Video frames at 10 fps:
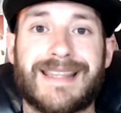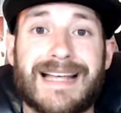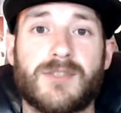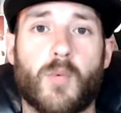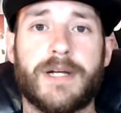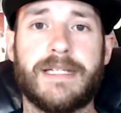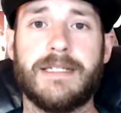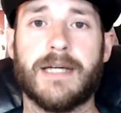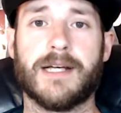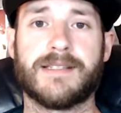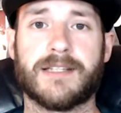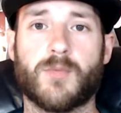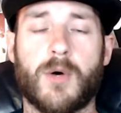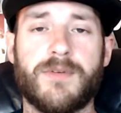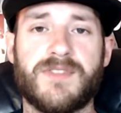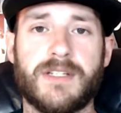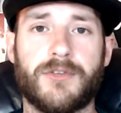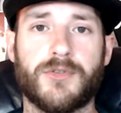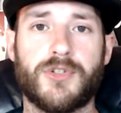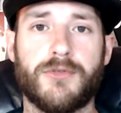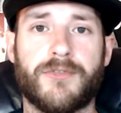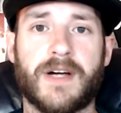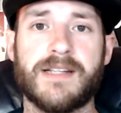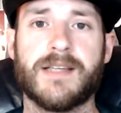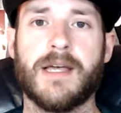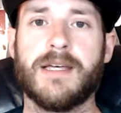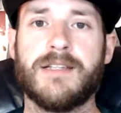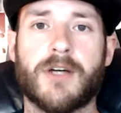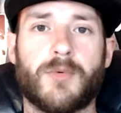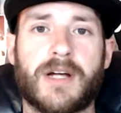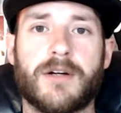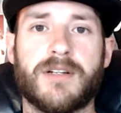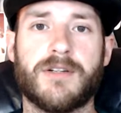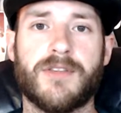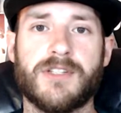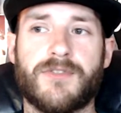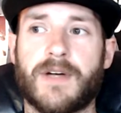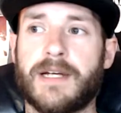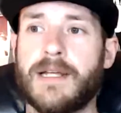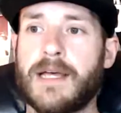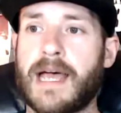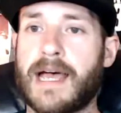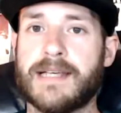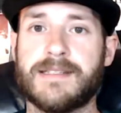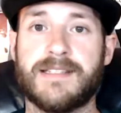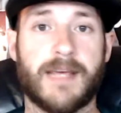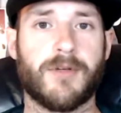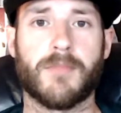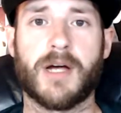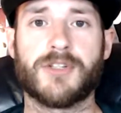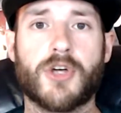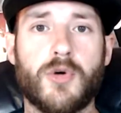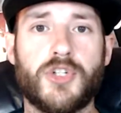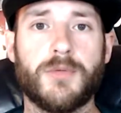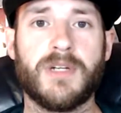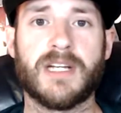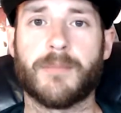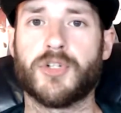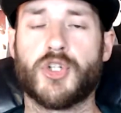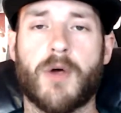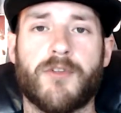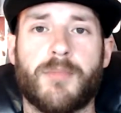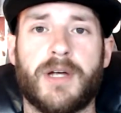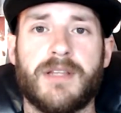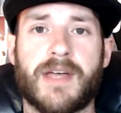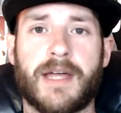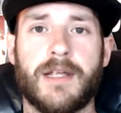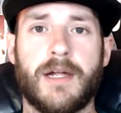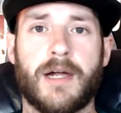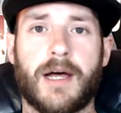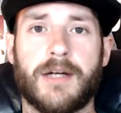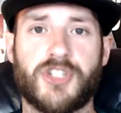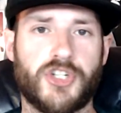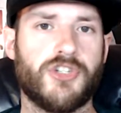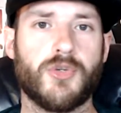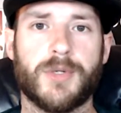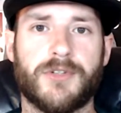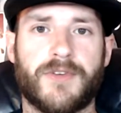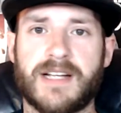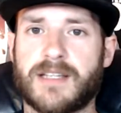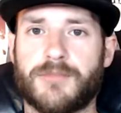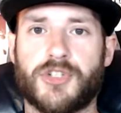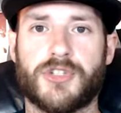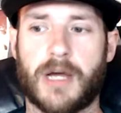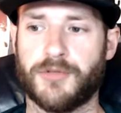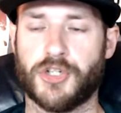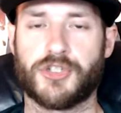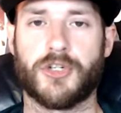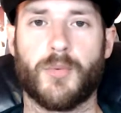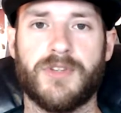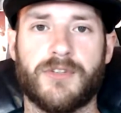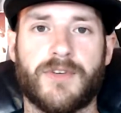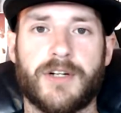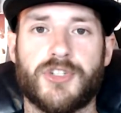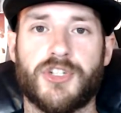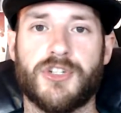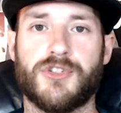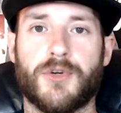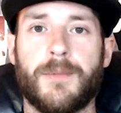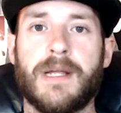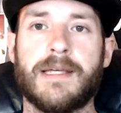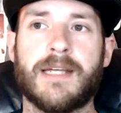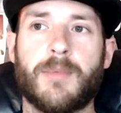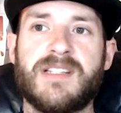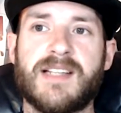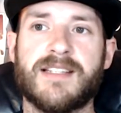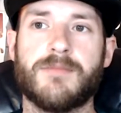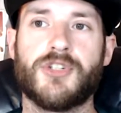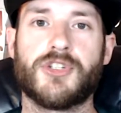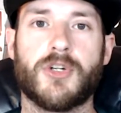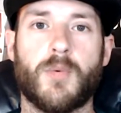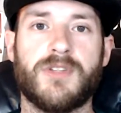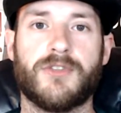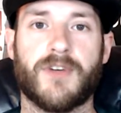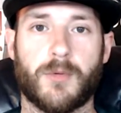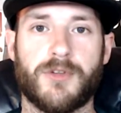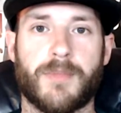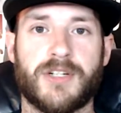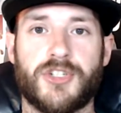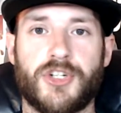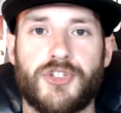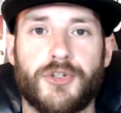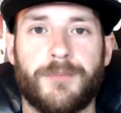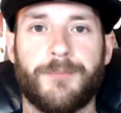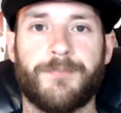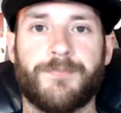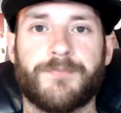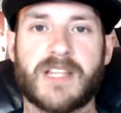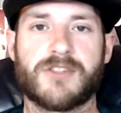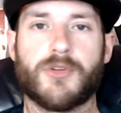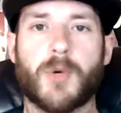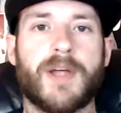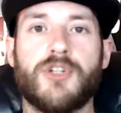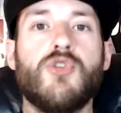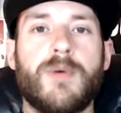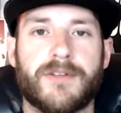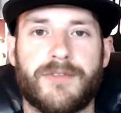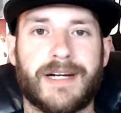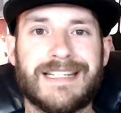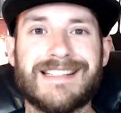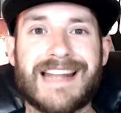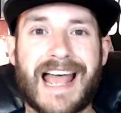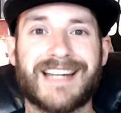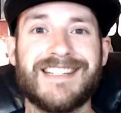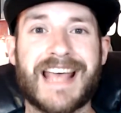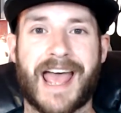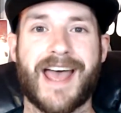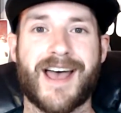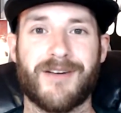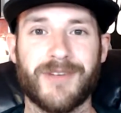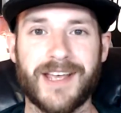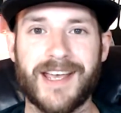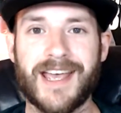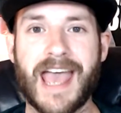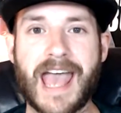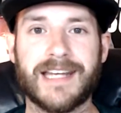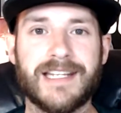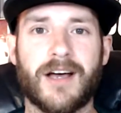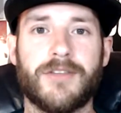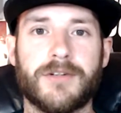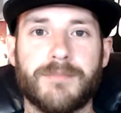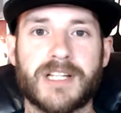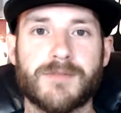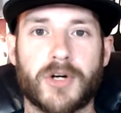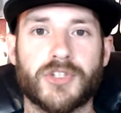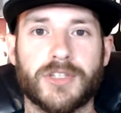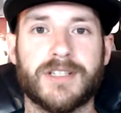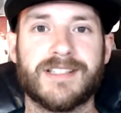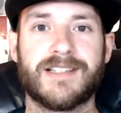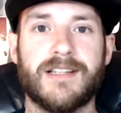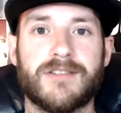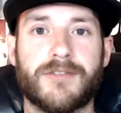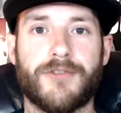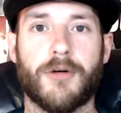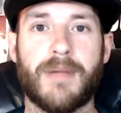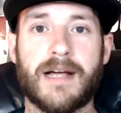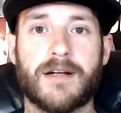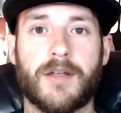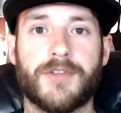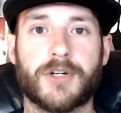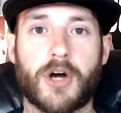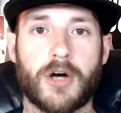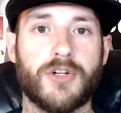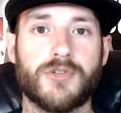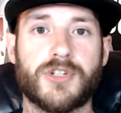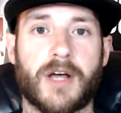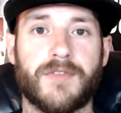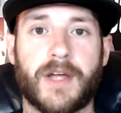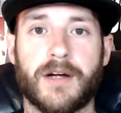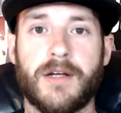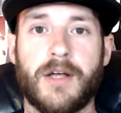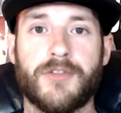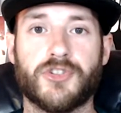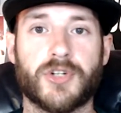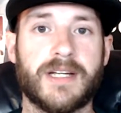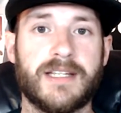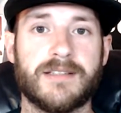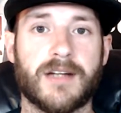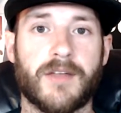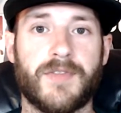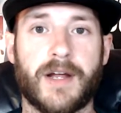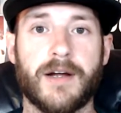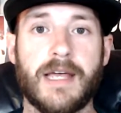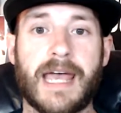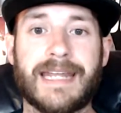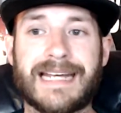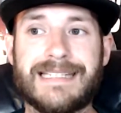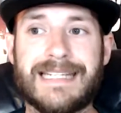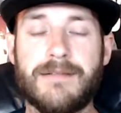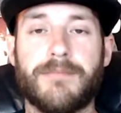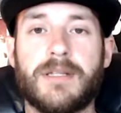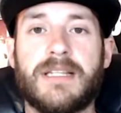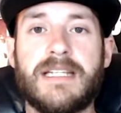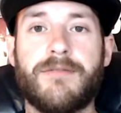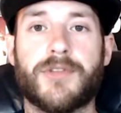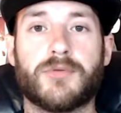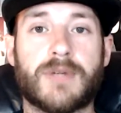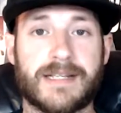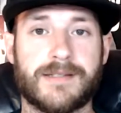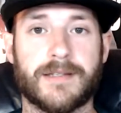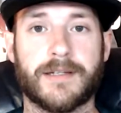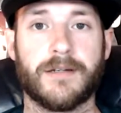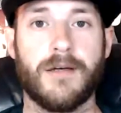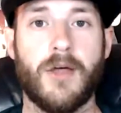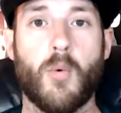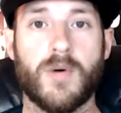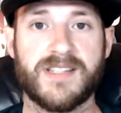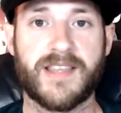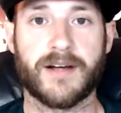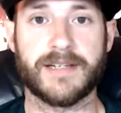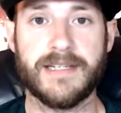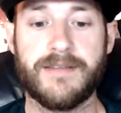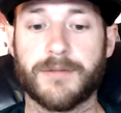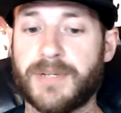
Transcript: That's what he does. That's what we've seen through 2 fights. He's on record into this fight as Damian Maia is coaching me, and I'm going to show everybody that jiu-jitsu wins fights. I'm just going to win this fight in jiu-jitsu. Now, when he says I'm just going to win this fight with my jiu-jitsu, that's the only way to win a fight. He doesn't actually have any other mixed martial arts skills to fall back on. The cardio's not there. The striking's not there. And I didn't believe the wrestling was there either.